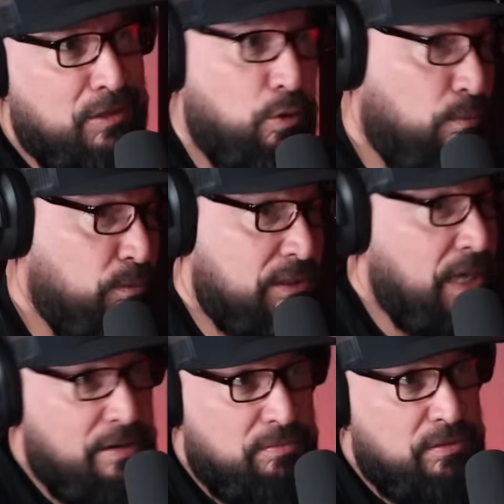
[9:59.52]
oversight
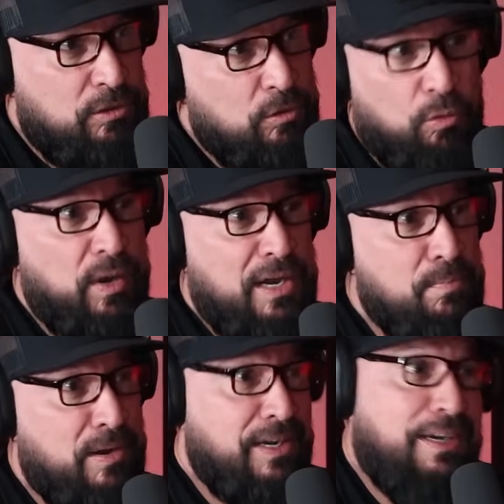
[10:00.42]
of the Ukraine
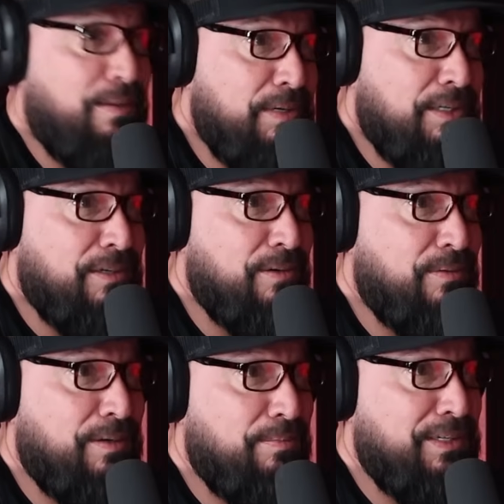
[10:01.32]
money. I mean, you know what I mean?